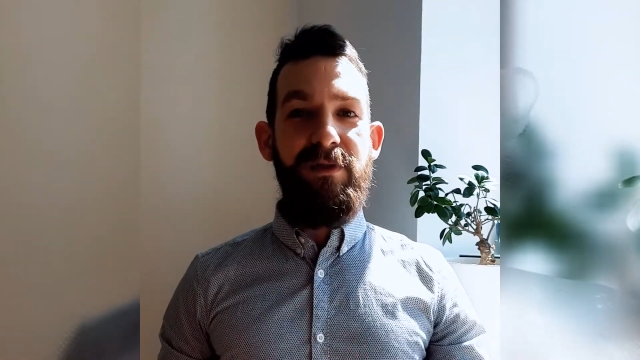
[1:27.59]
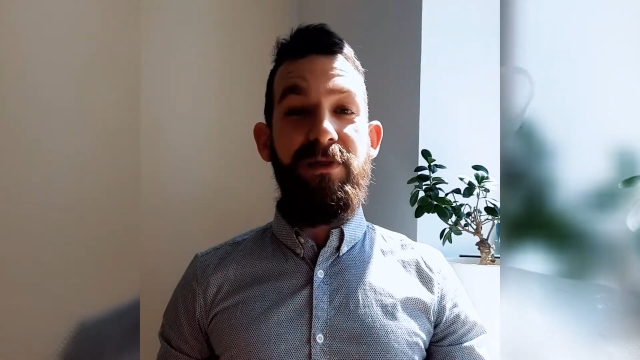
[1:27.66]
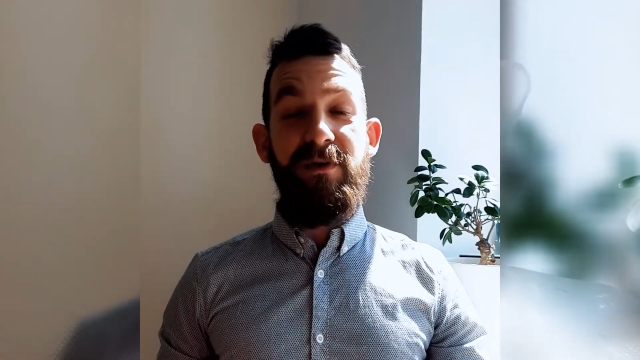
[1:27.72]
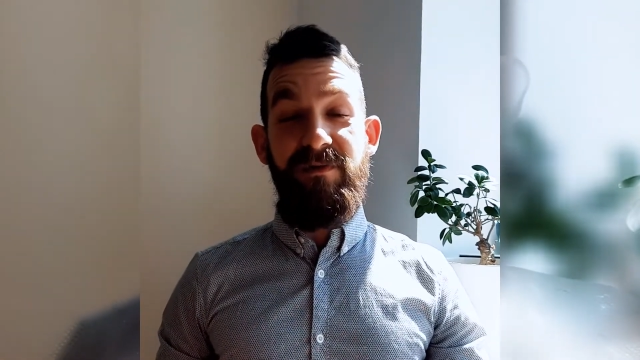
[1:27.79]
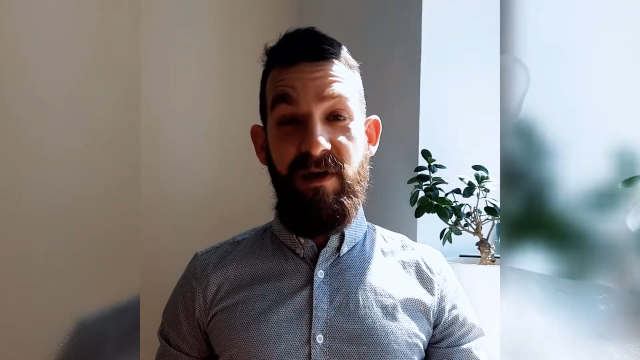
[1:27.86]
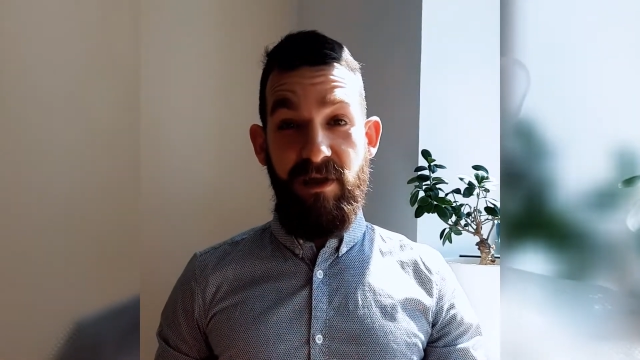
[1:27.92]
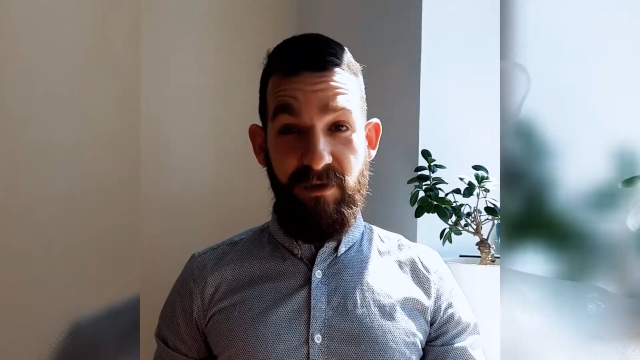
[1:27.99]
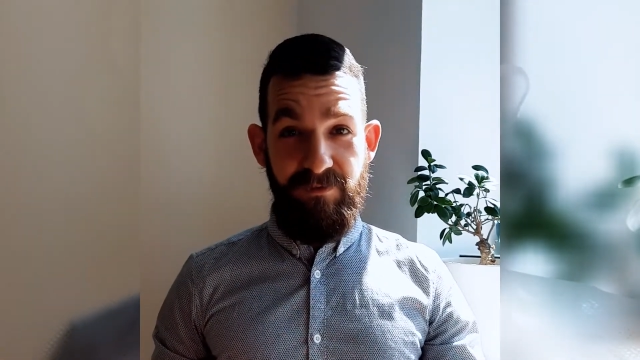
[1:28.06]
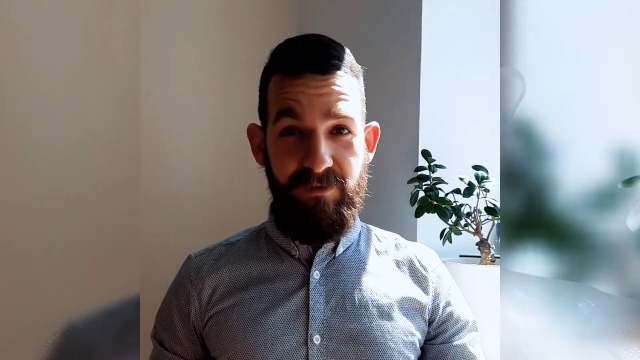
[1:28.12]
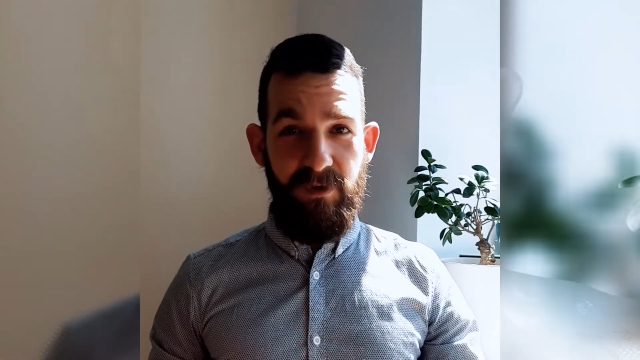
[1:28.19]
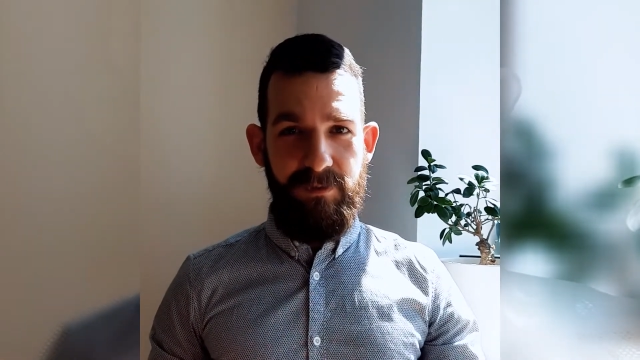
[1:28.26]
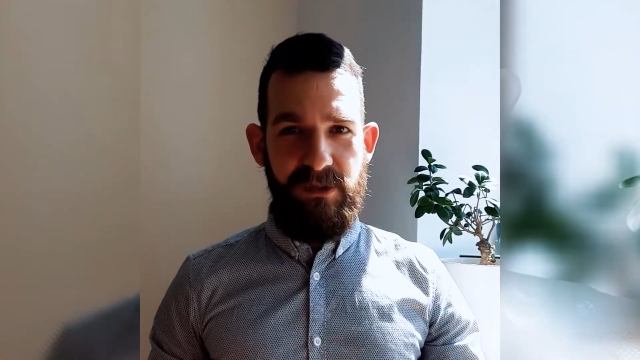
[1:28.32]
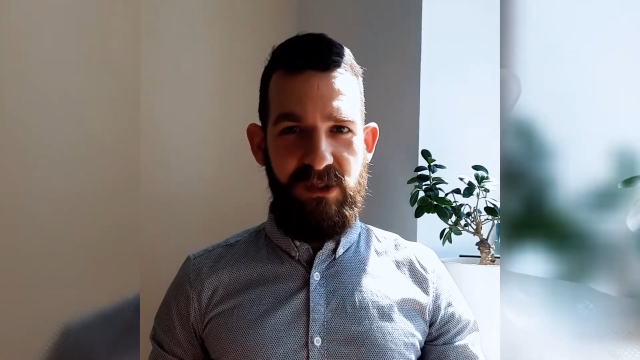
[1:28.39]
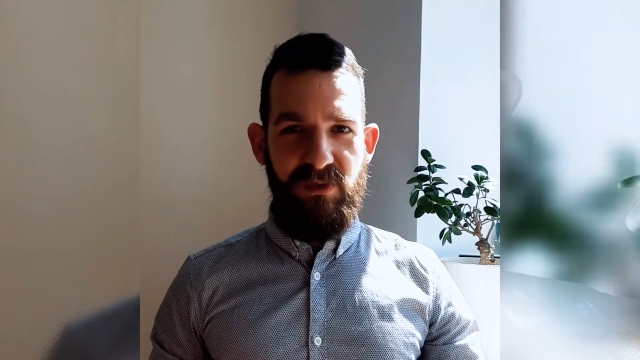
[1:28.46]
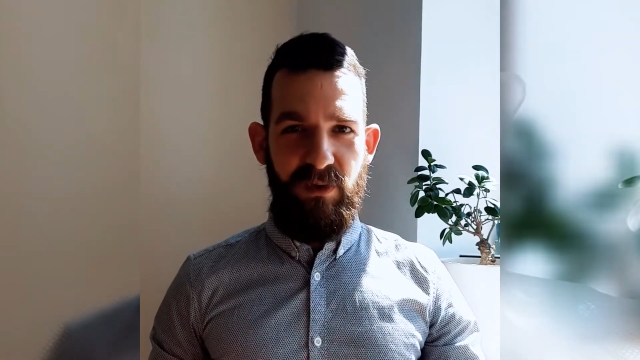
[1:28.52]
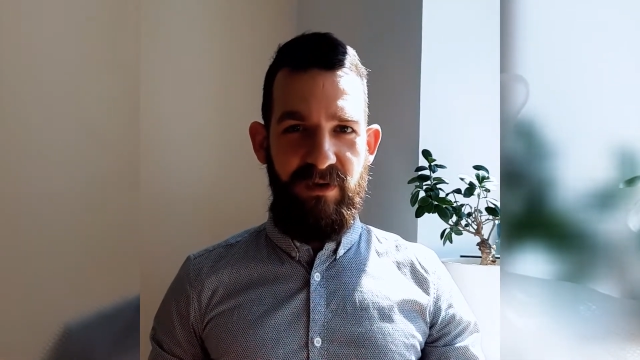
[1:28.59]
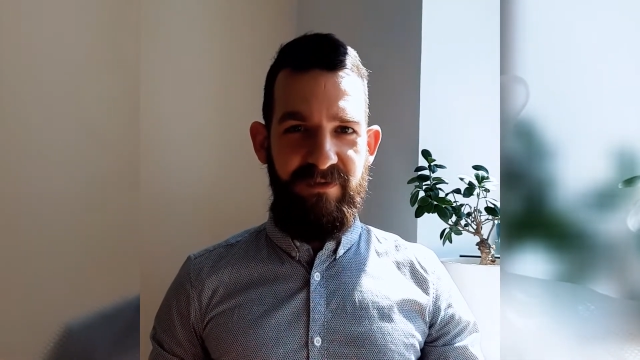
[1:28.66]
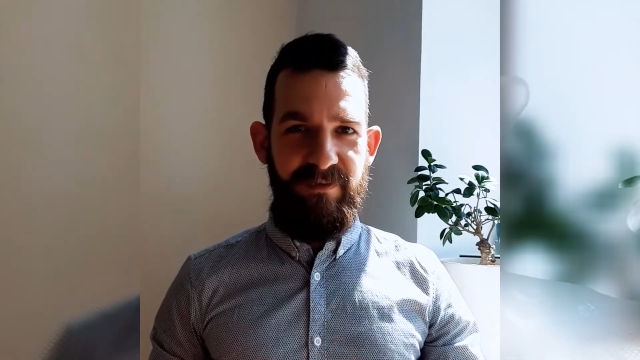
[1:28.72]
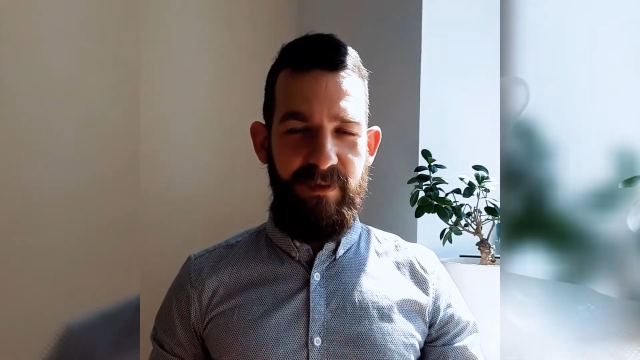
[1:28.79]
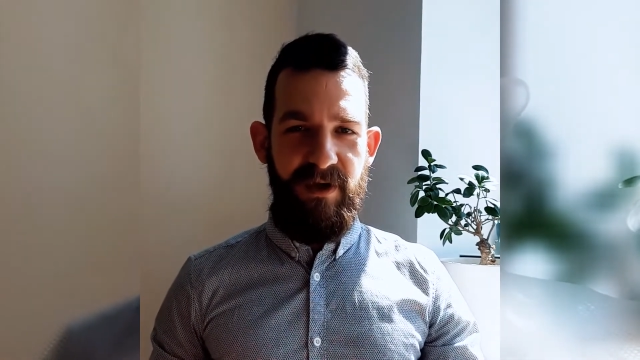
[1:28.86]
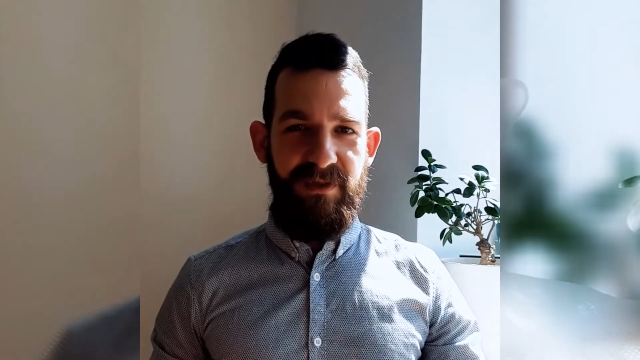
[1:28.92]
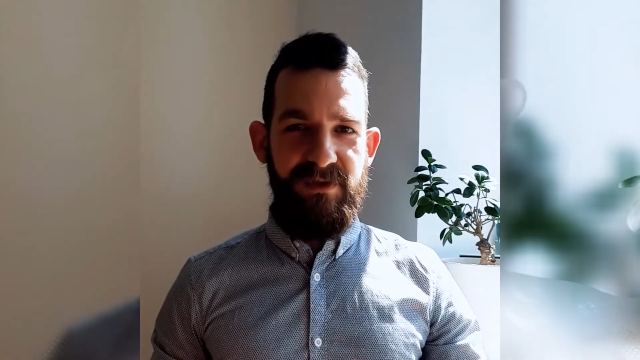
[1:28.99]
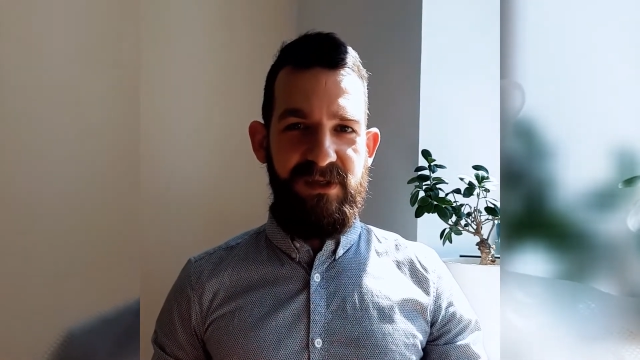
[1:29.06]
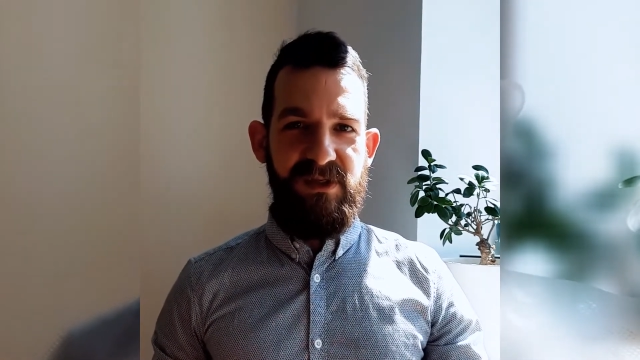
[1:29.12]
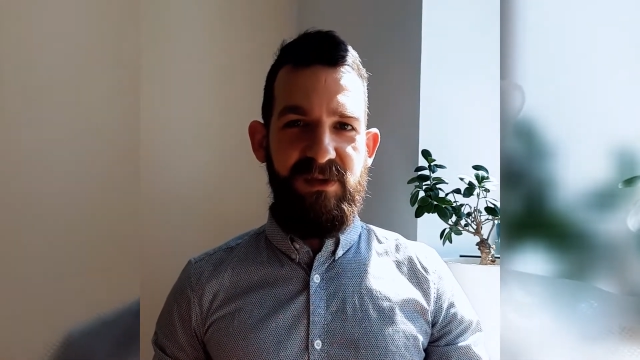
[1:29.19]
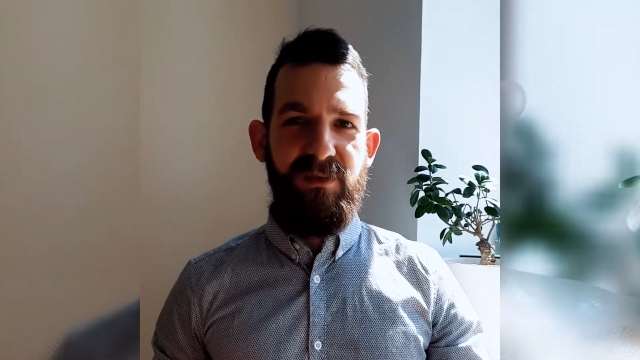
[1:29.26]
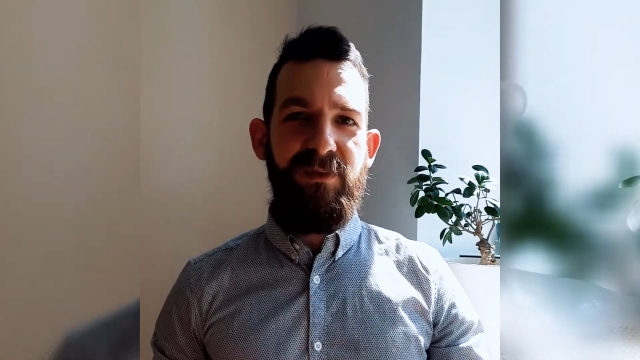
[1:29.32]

they're valid for up to 12 months,